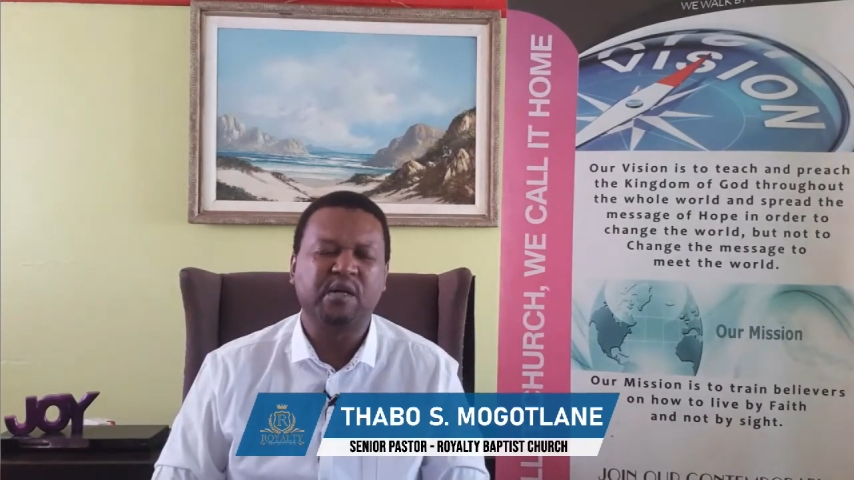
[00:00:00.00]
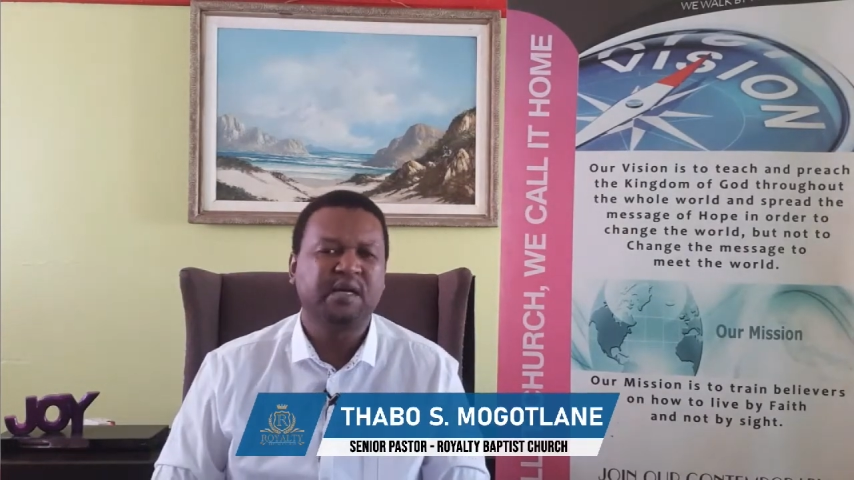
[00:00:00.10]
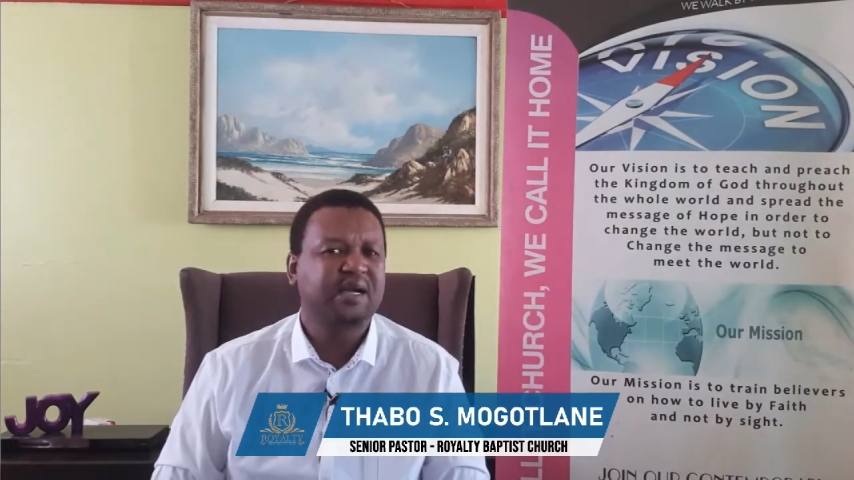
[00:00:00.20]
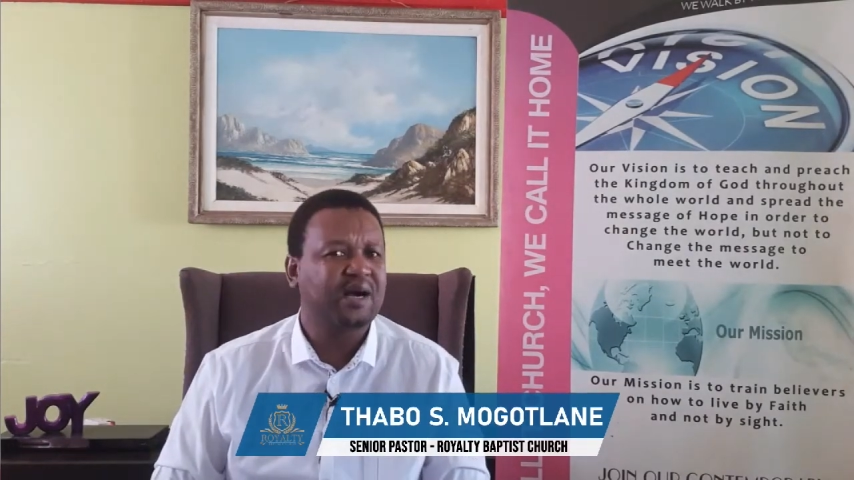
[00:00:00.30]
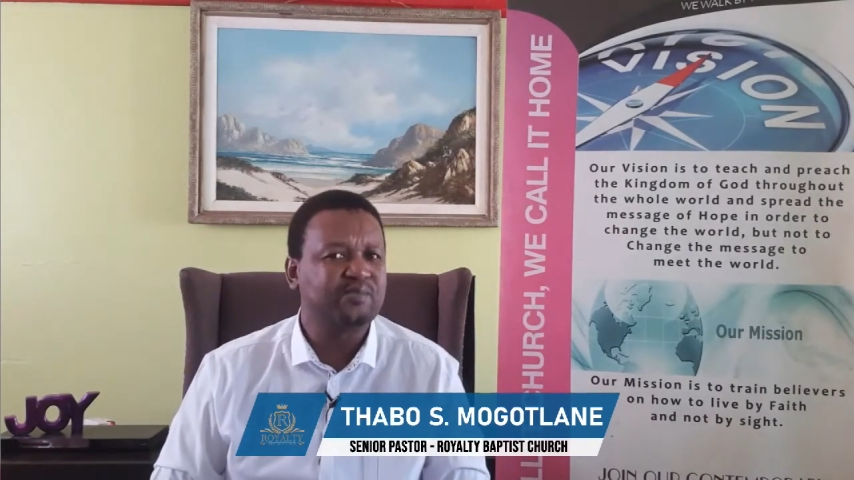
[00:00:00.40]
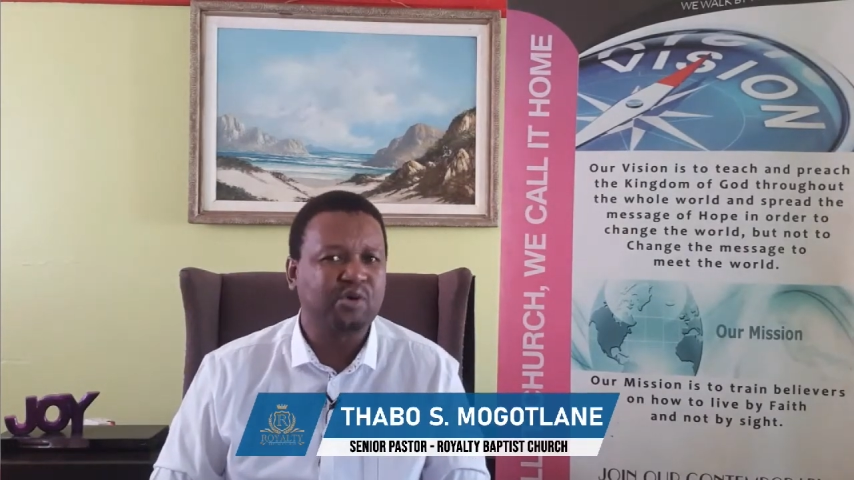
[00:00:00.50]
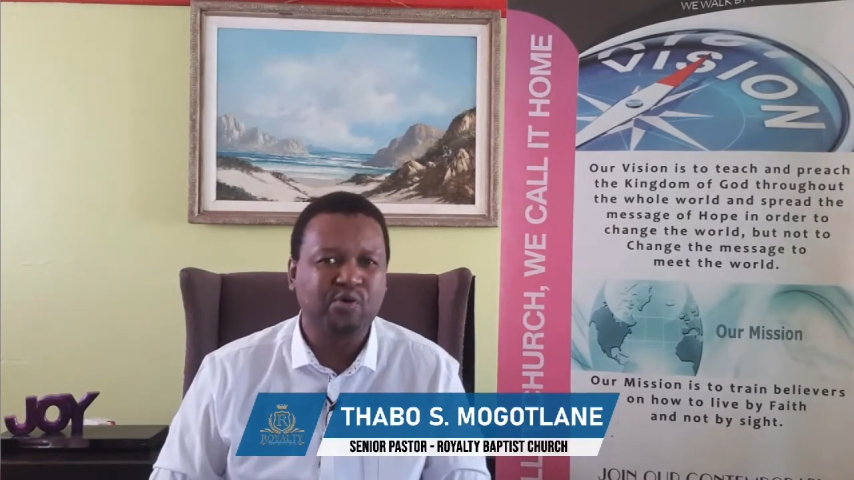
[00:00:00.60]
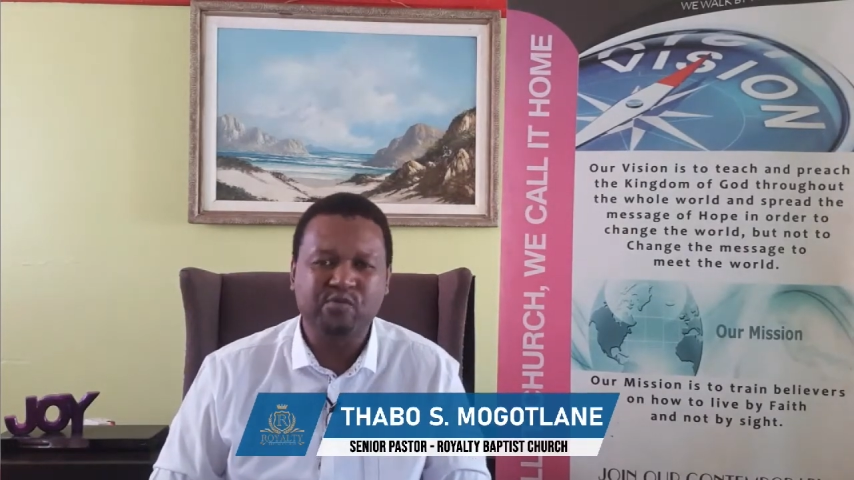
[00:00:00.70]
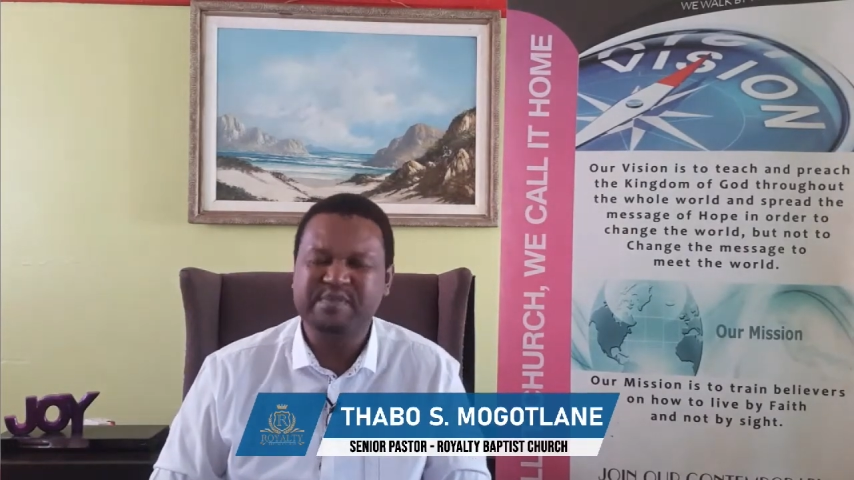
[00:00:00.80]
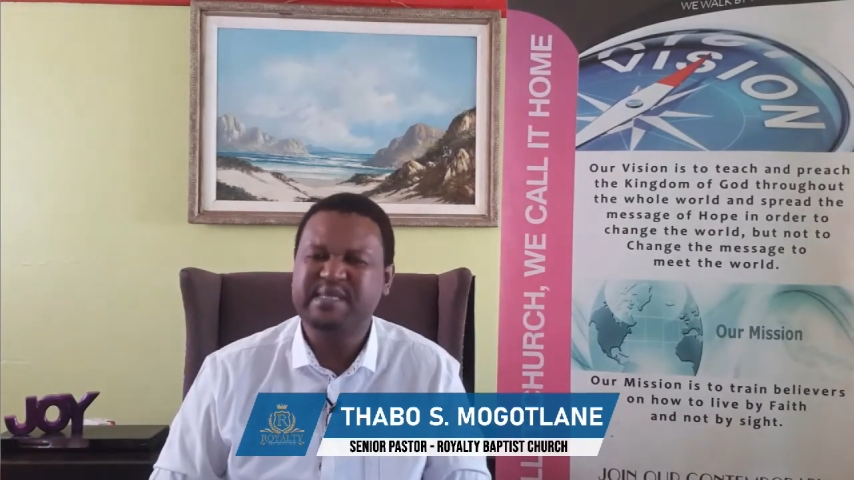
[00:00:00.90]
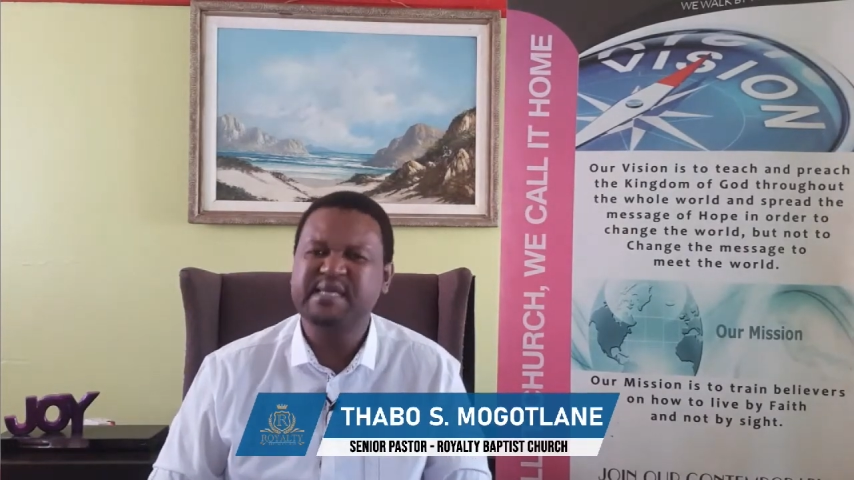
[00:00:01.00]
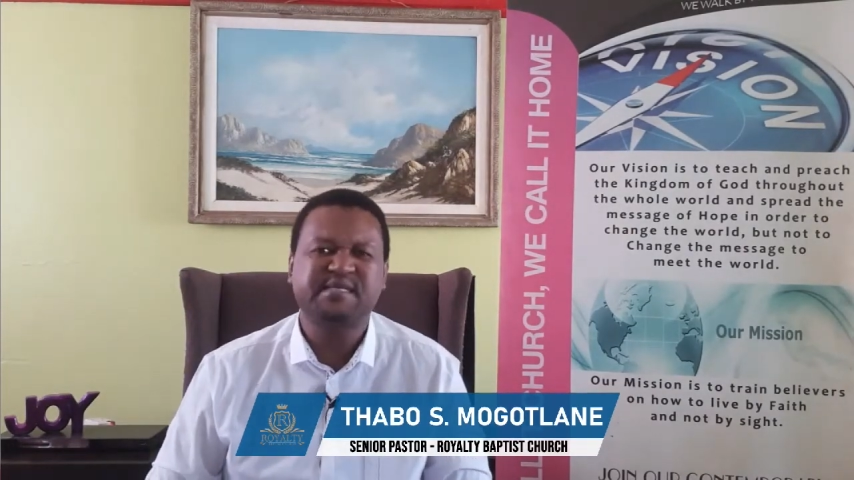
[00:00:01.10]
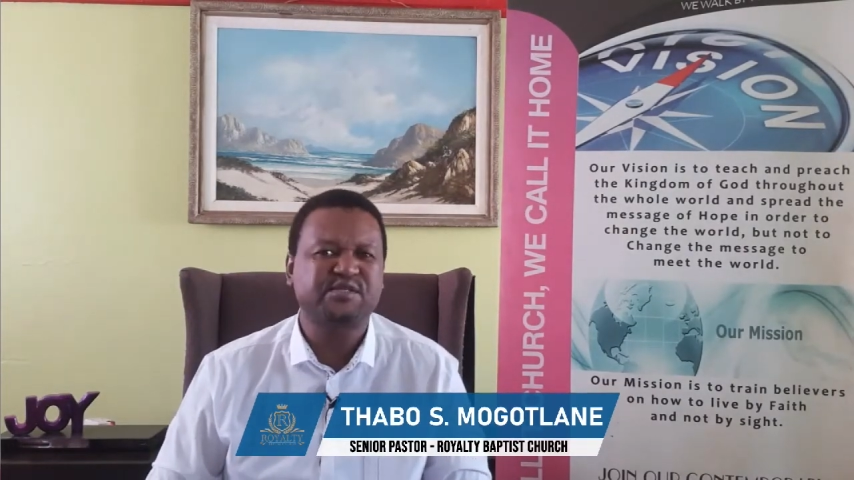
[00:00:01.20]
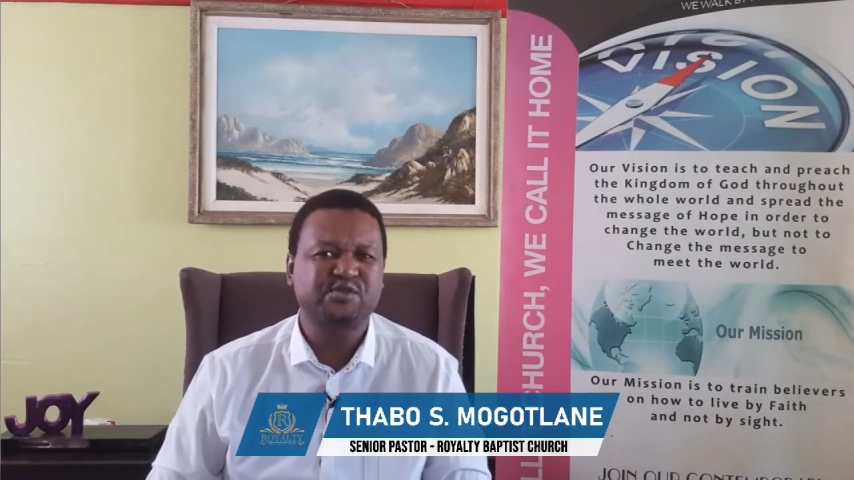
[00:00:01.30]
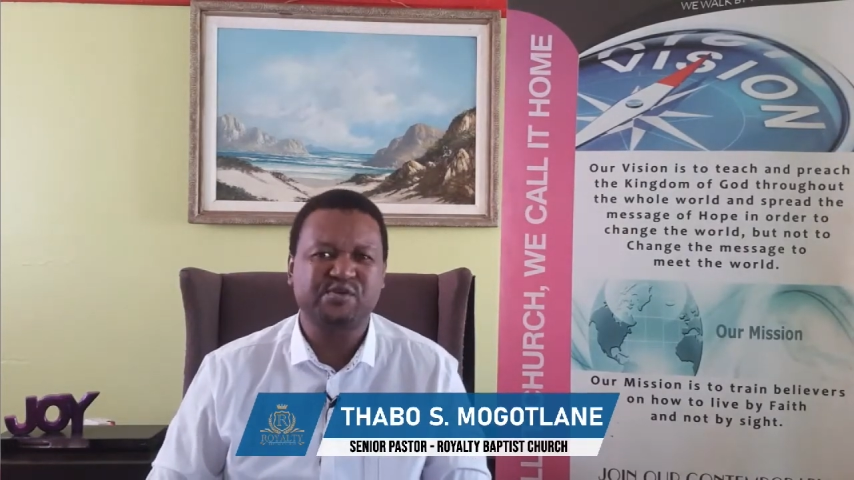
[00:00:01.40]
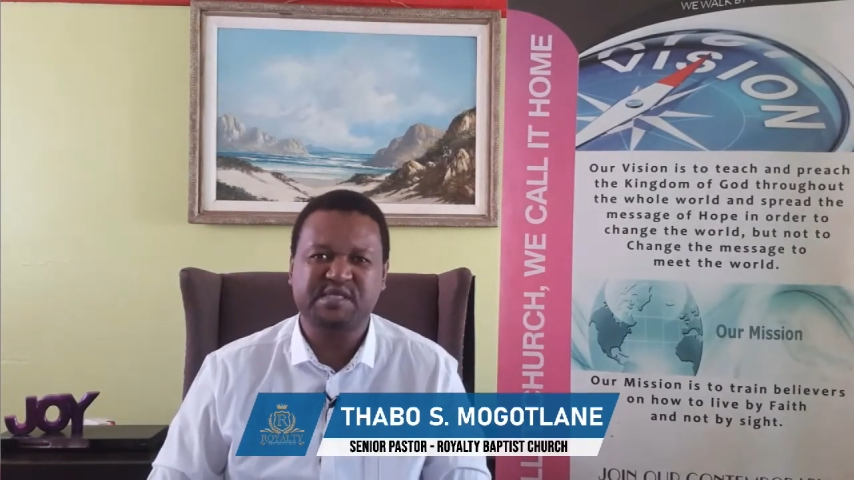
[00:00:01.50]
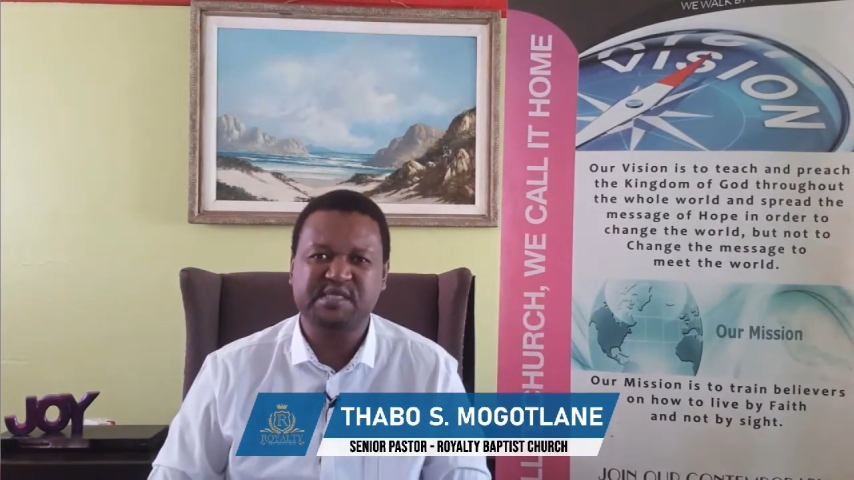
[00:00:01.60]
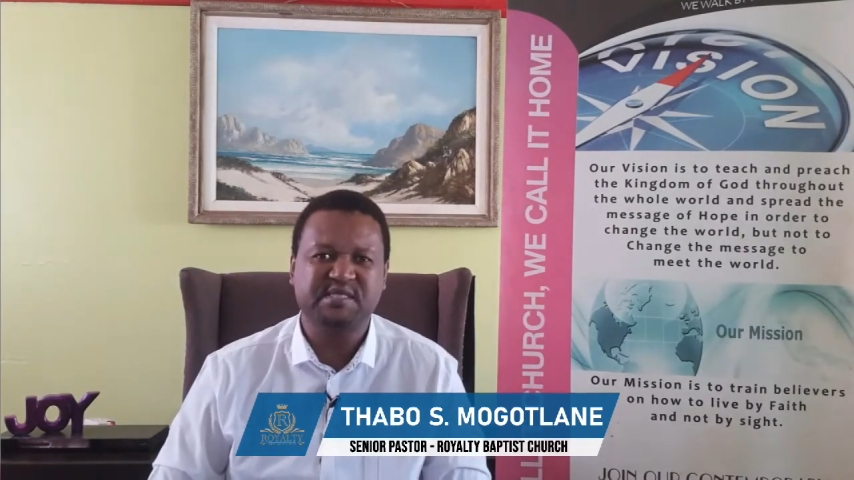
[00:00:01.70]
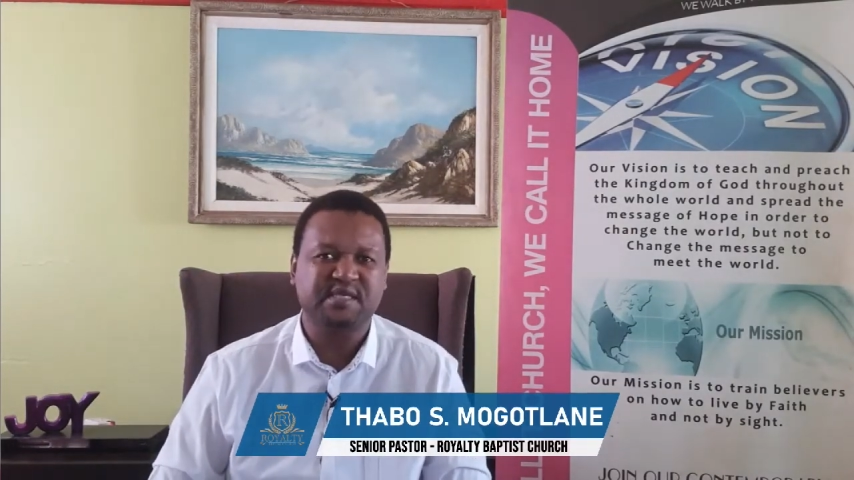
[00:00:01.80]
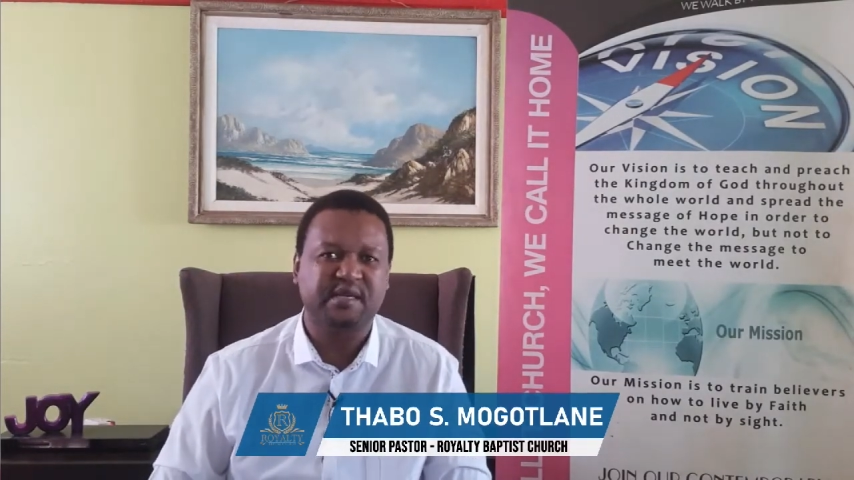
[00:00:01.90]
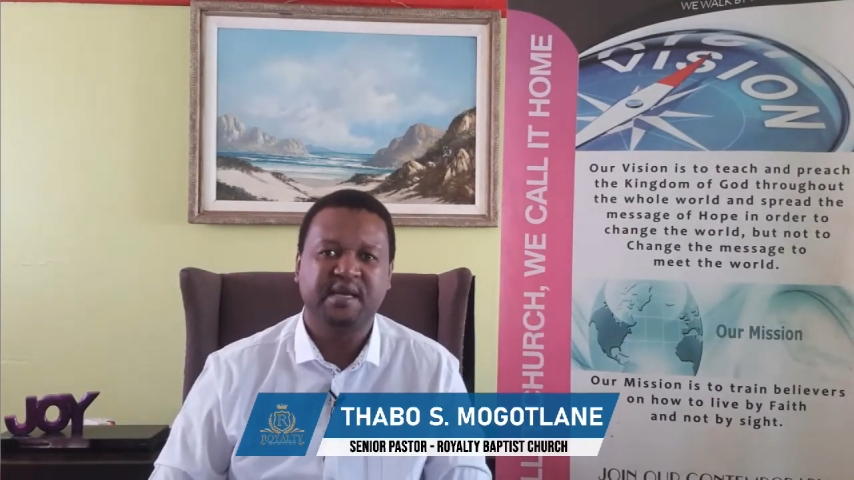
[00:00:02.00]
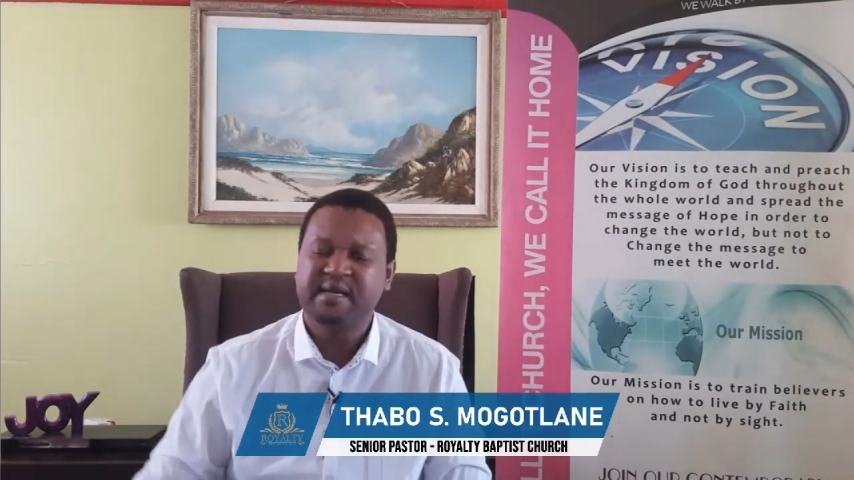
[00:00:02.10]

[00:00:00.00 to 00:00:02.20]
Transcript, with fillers: come home this is your season